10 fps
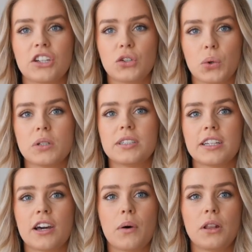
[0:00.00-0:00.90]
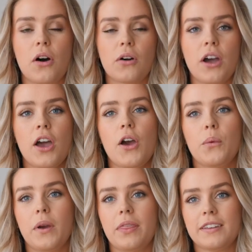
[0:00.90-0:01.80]
shorts that go along
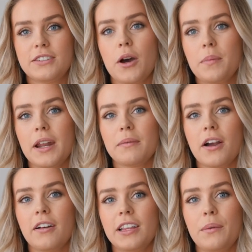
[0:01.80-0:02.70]
with this top that I'm currently